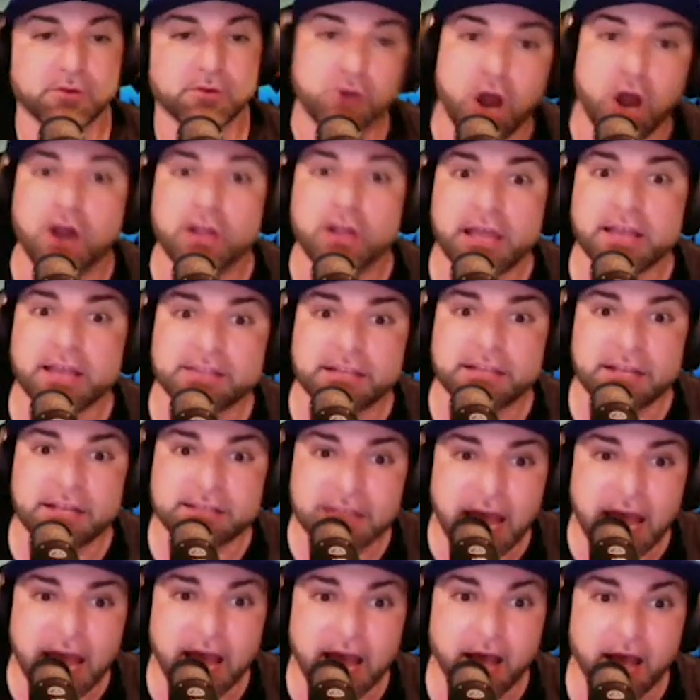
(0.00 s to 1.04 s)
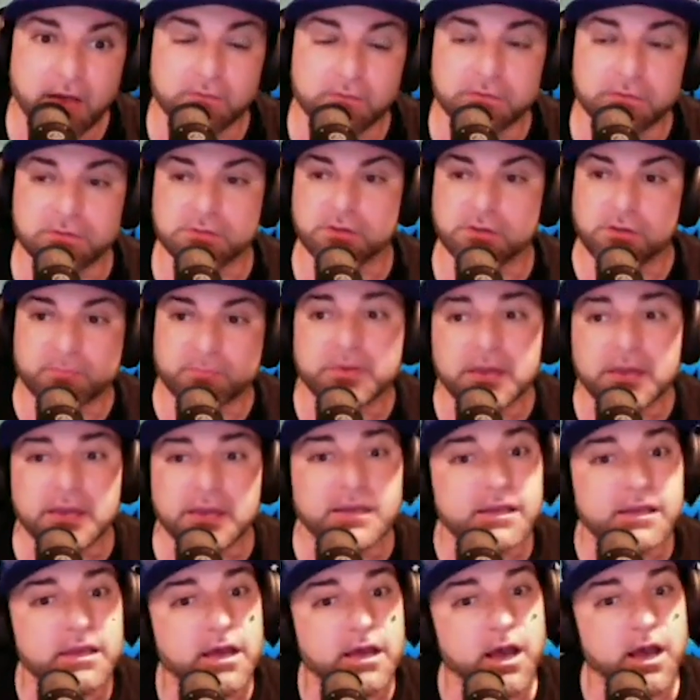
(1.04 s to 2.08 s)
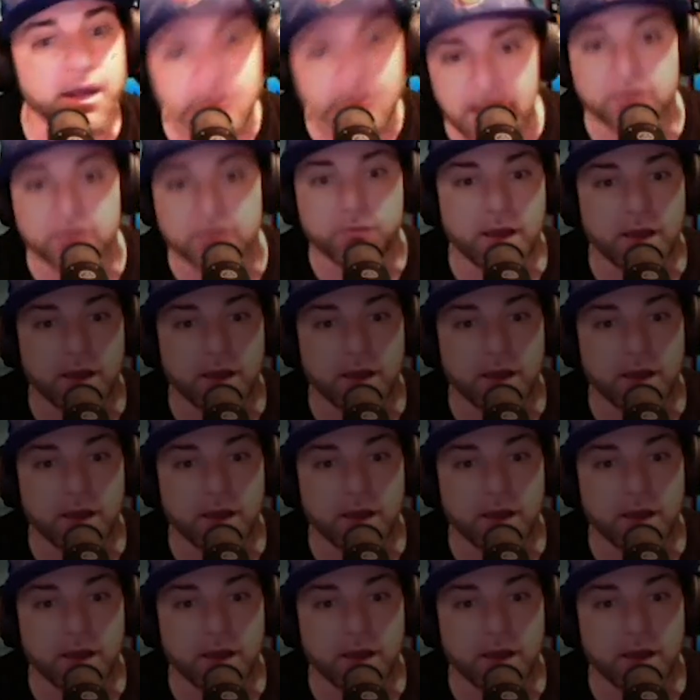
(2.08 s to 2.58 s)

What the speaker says: Karl Anthony Towns could be a Knick right